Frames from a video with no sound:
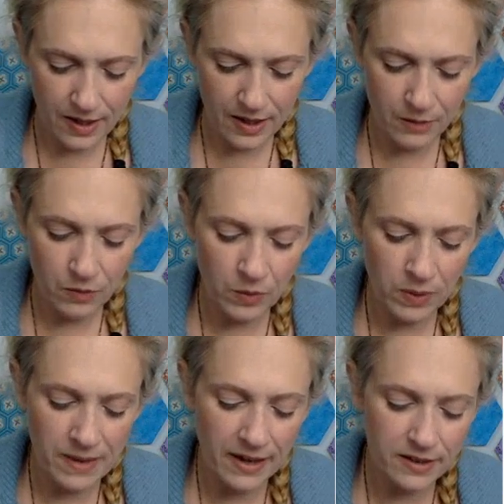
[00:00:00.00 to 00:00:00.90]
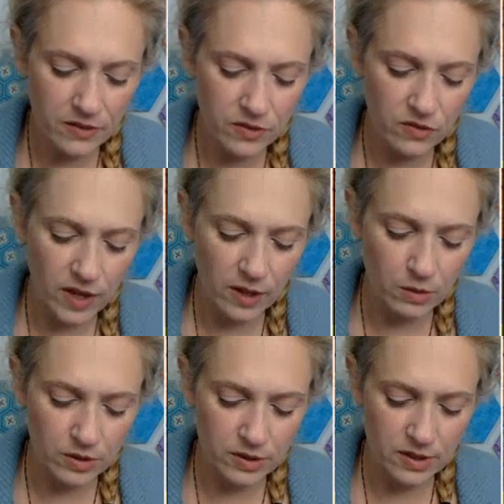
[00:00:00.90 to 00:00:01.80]
And when we make ourselves
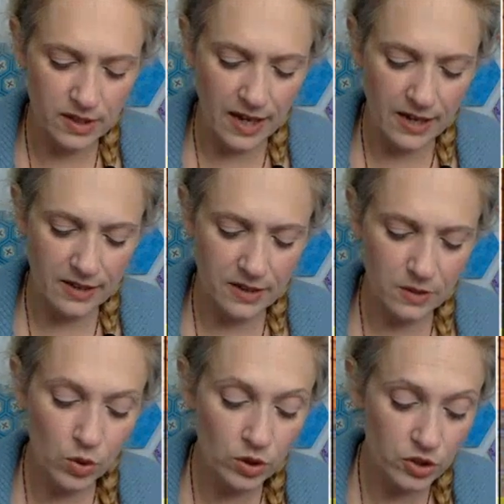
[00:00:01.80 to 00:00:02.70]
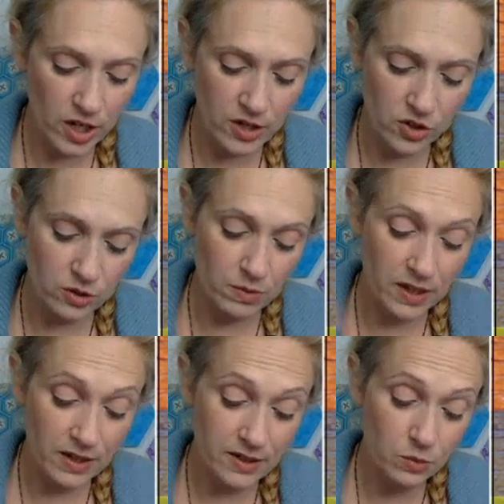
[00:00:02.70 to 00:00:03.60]
available to that, the world changes
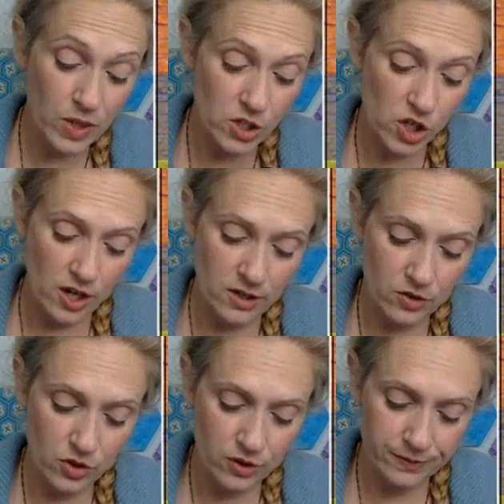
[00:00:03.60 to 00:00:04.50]
because we change.